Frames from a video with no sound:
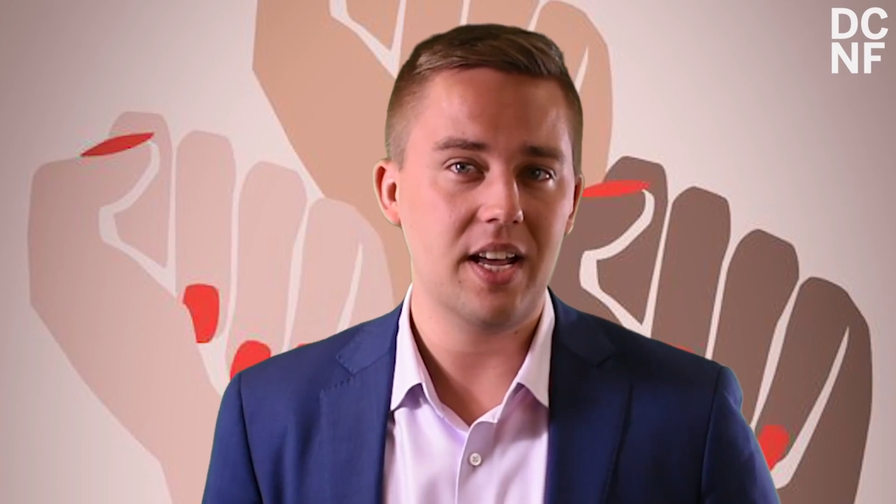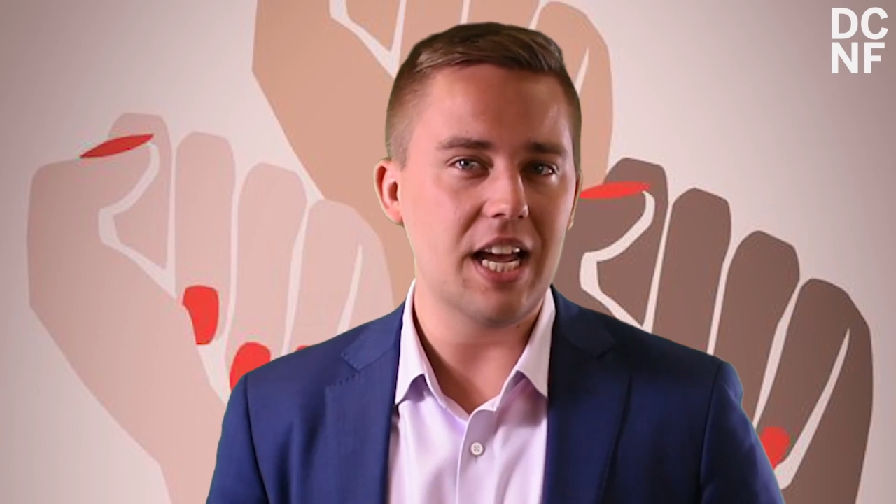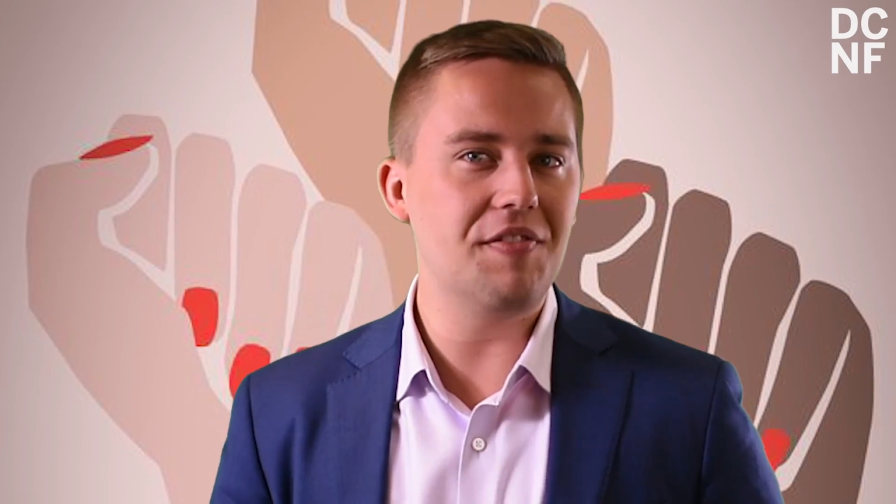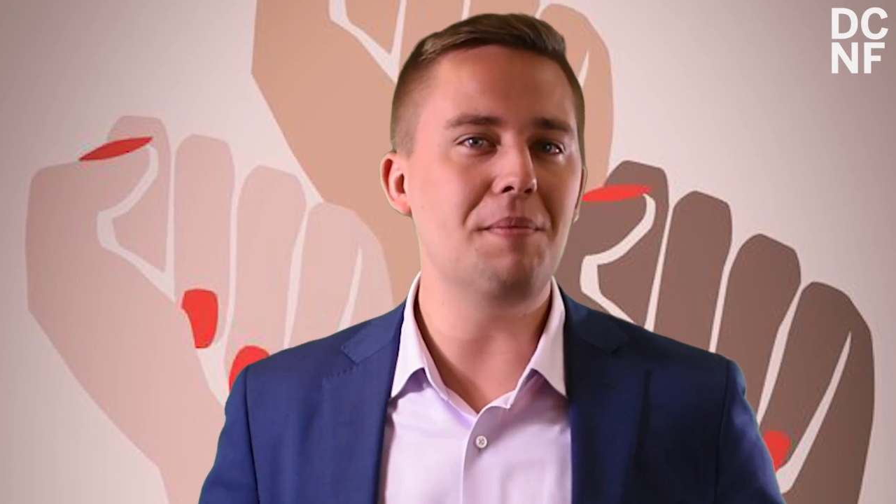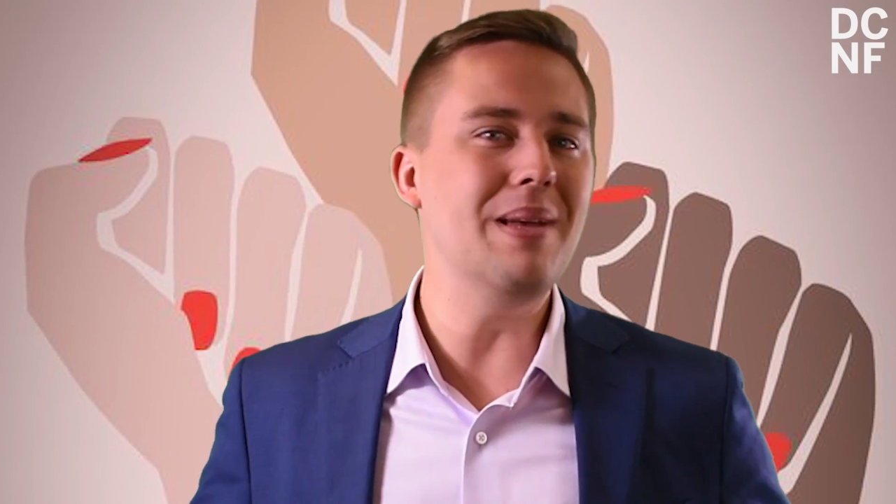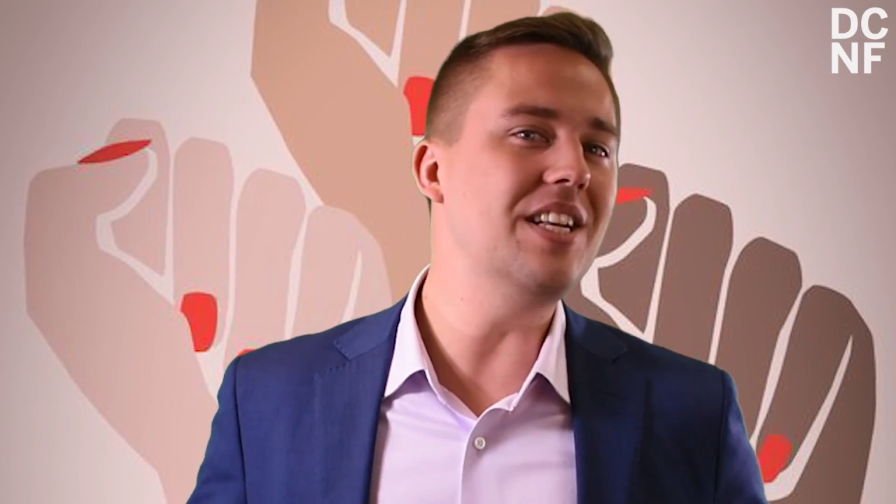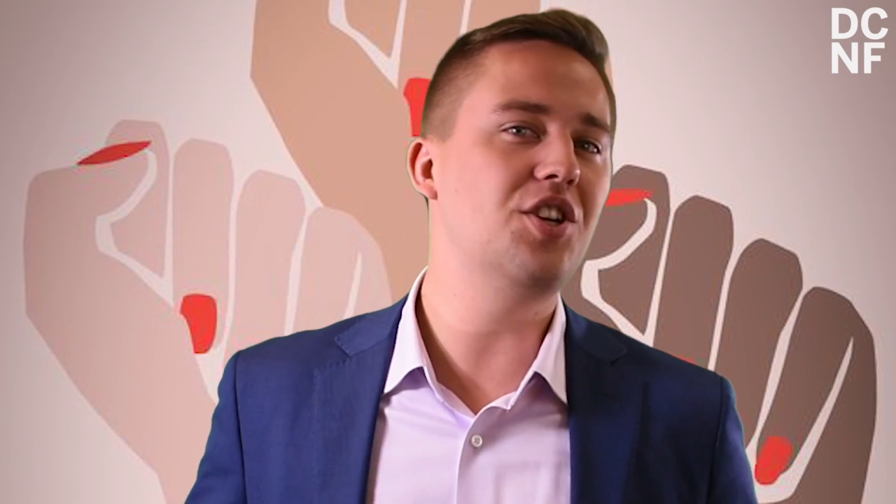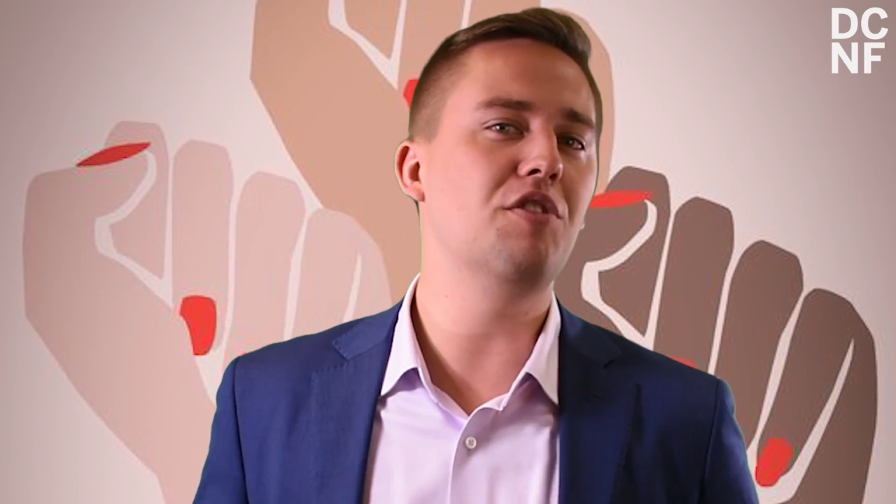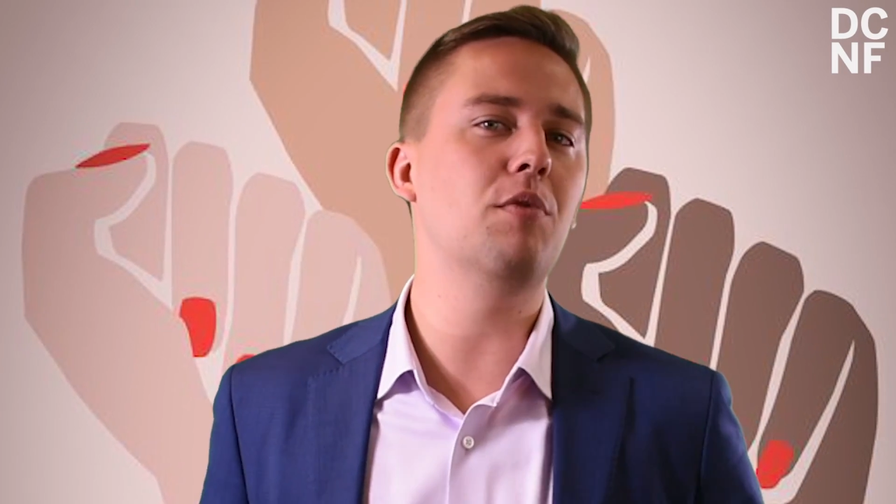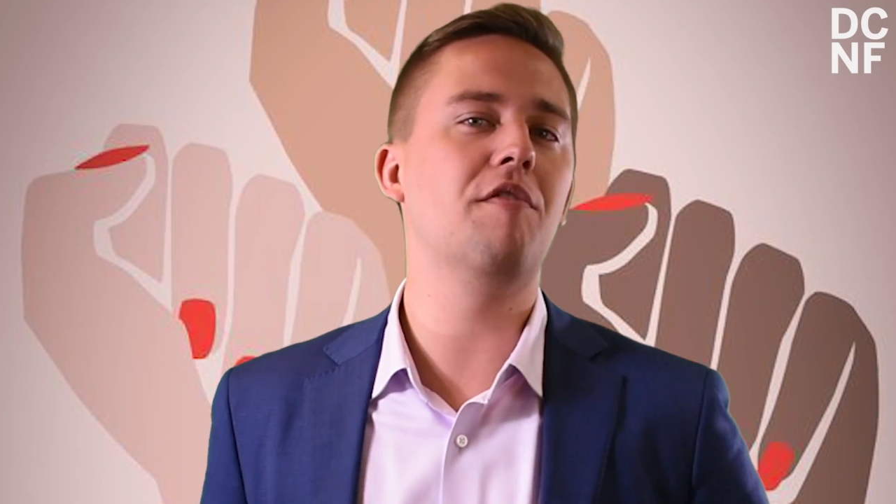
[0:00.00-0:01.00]
If the Me
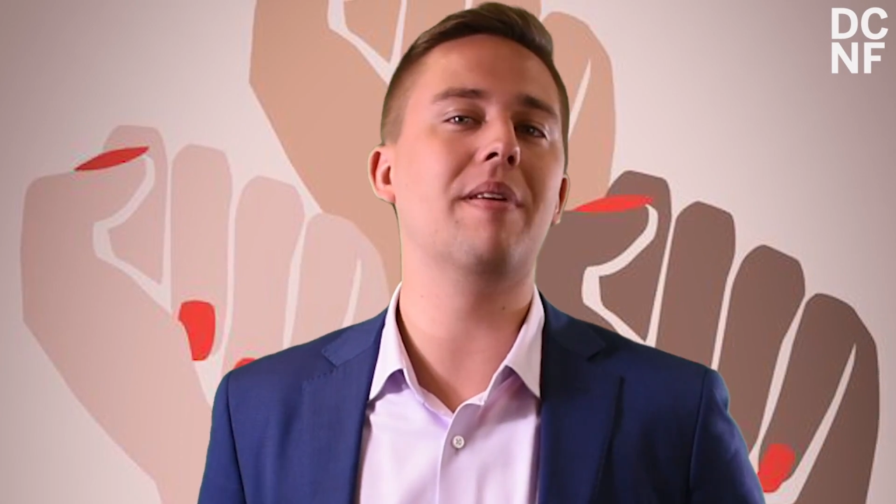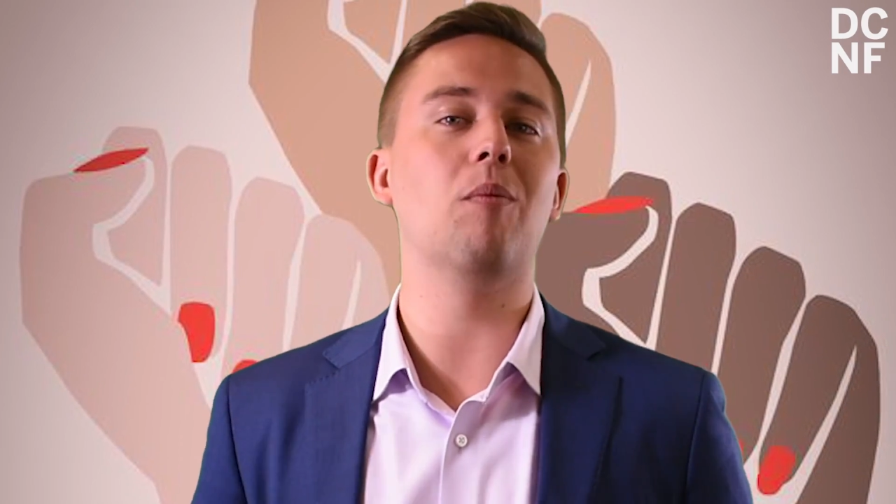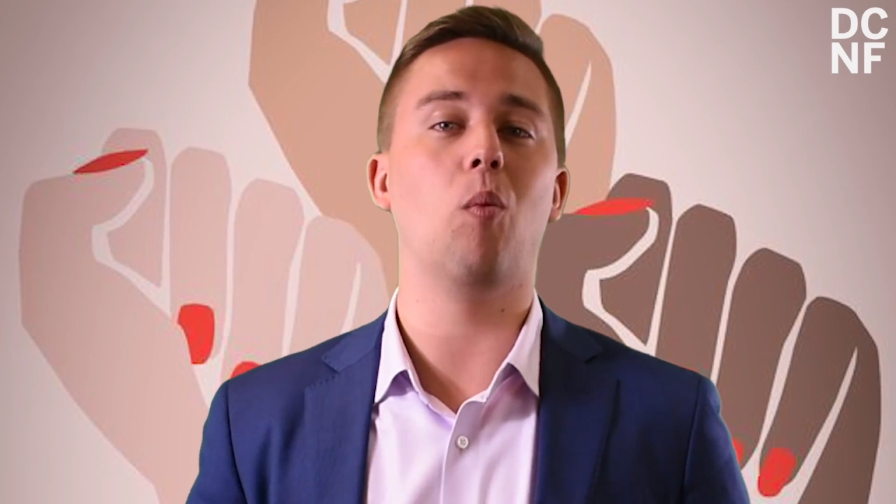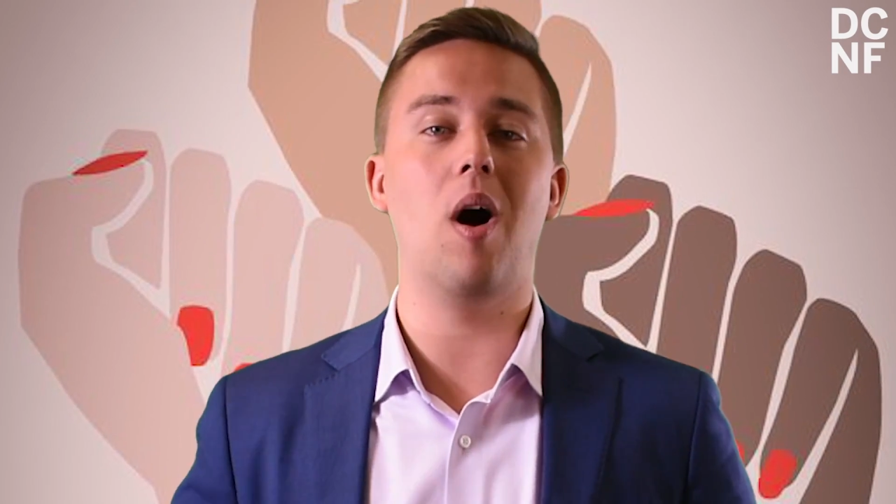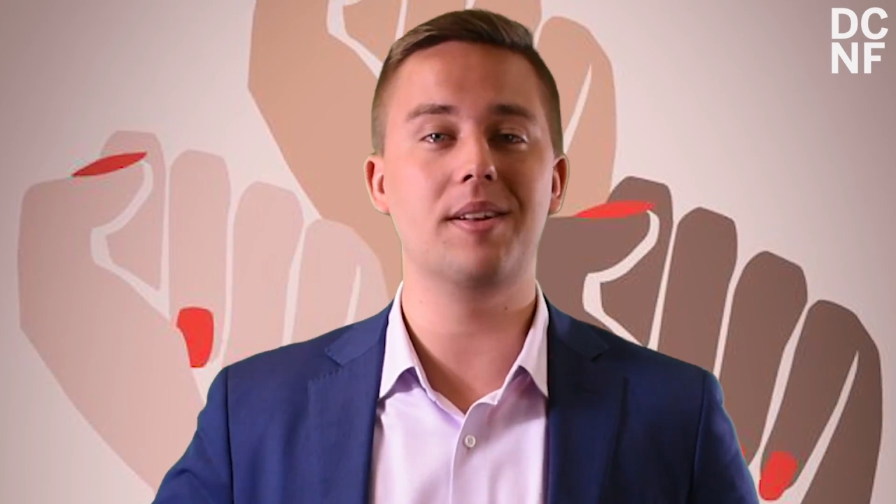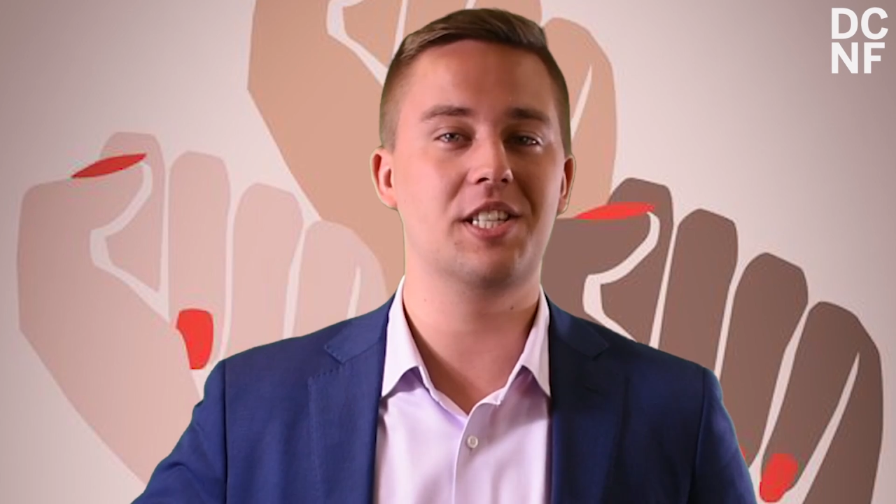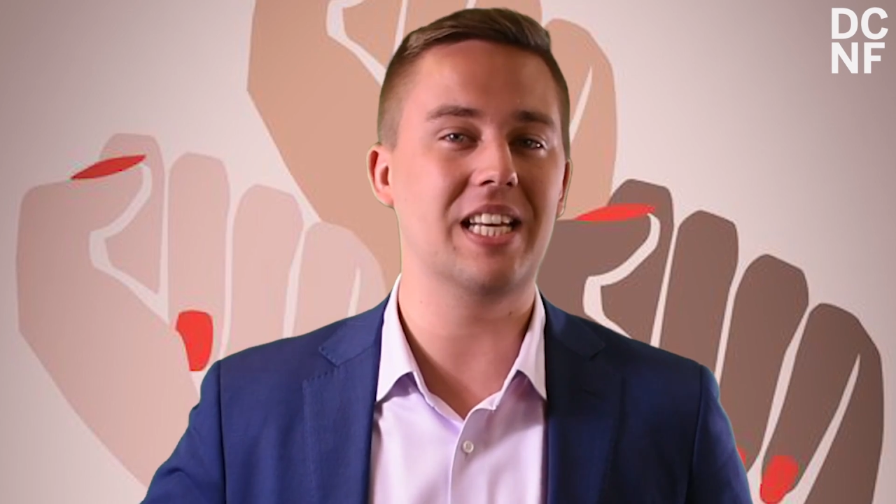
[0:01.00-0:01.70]
Too movement wants